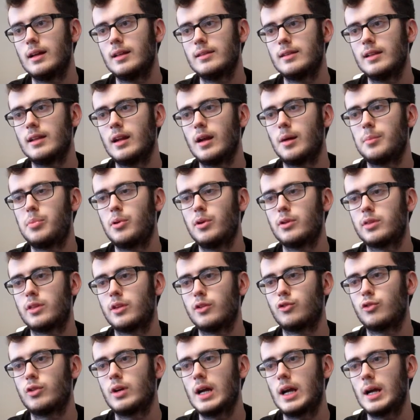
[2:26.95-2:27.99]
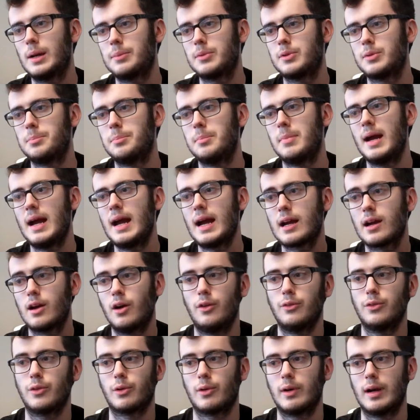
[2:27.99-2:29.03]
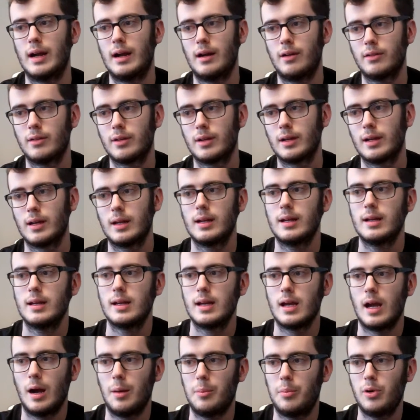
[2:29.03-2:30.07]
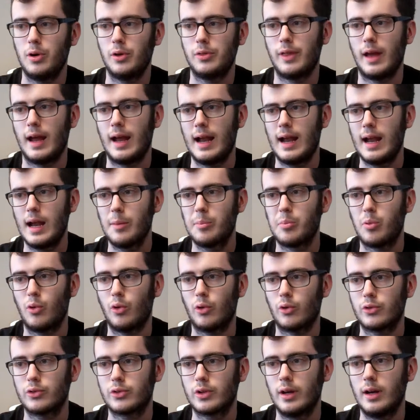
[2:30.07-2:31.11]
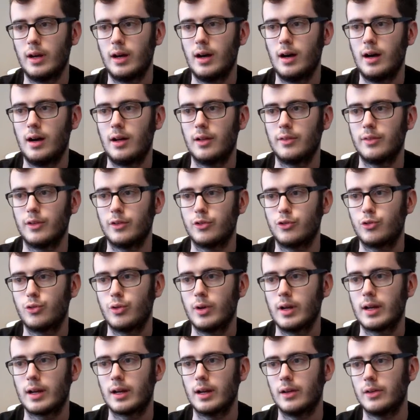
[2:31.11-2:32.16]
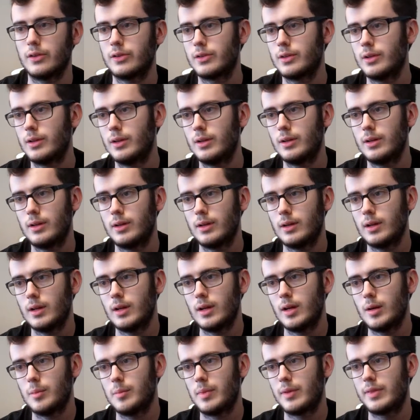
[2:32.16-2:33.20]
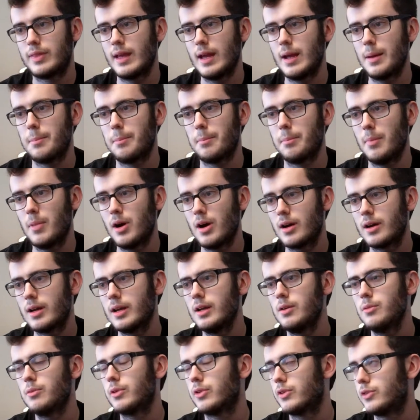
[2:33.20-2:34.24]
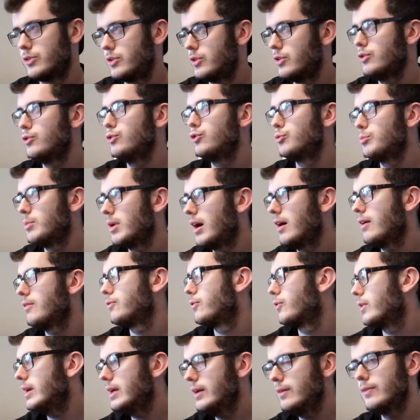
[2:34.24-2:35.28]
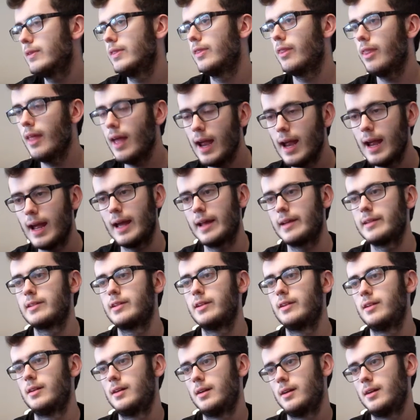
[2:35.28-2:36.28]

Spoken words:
Then I put the traps back on the ground and put the apples on the triggers, but that monkey was too small for even that.